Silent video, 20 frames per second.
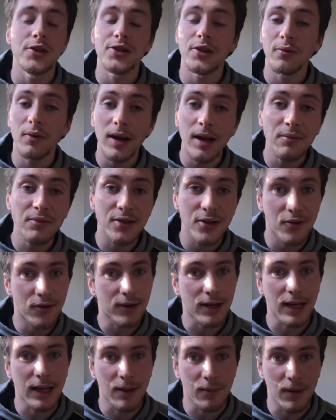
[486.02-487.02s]
So when I'm
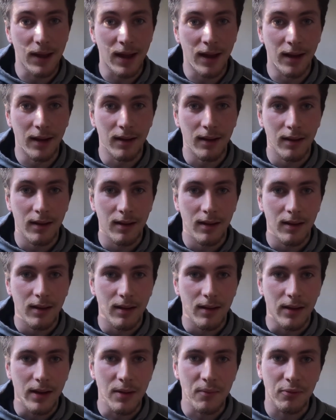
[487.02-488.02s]
talking about
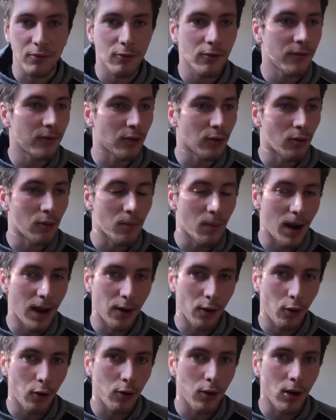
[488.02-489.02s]
improving all
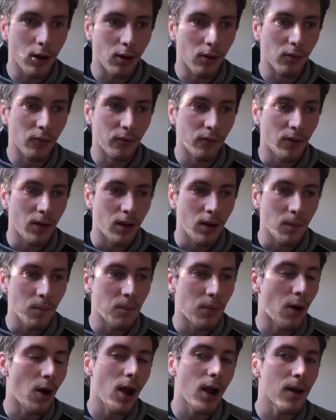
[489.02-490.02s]
my O-Health
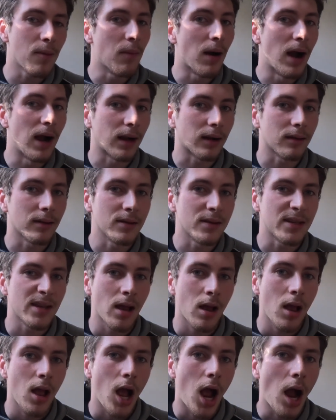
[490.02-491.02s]
biomarkers,
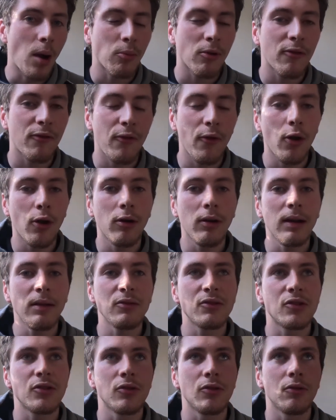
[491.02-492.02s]
I'm
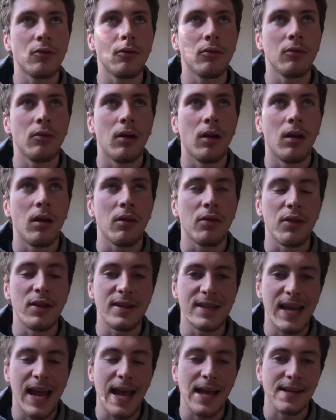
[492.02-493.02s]
referring to the
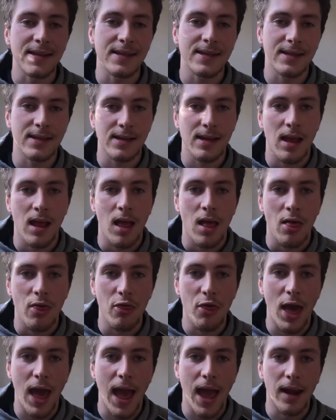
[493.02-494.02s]
tests
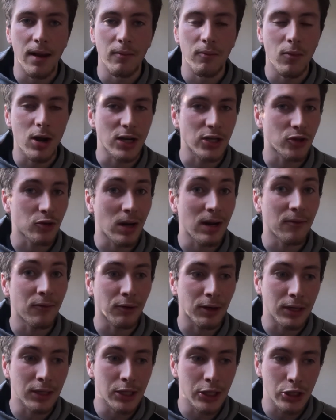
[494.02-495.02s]
that my strength
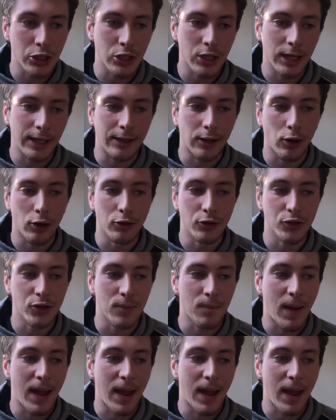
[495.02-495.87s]
and conditioning coach,